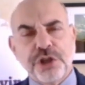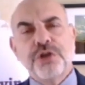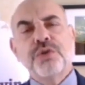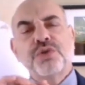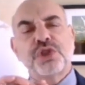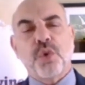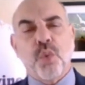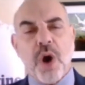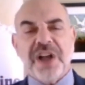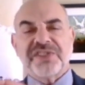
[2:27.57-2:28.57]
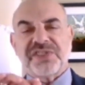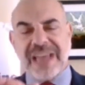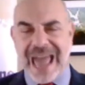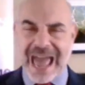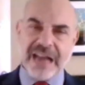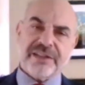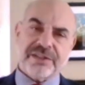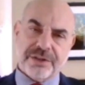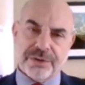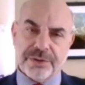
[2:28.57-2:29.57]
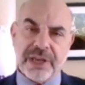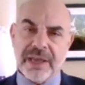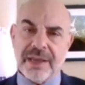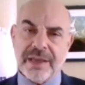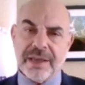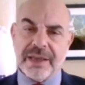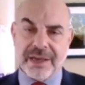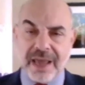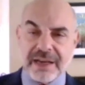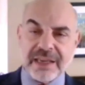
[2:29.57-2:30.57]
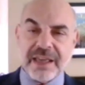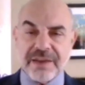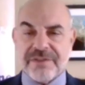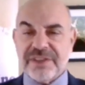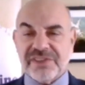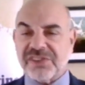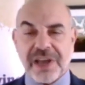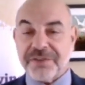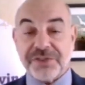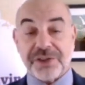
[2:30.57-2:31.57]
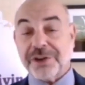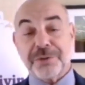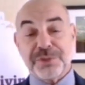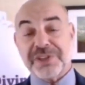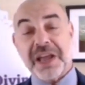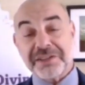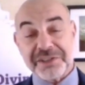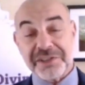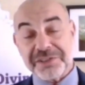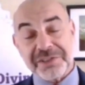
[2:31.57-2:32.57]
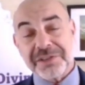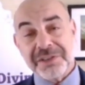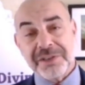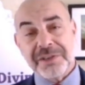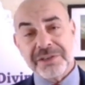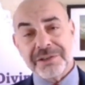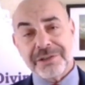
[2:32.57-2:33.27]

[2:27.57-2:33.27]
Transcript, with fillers: To choose one's attitude in any given set of circumstances,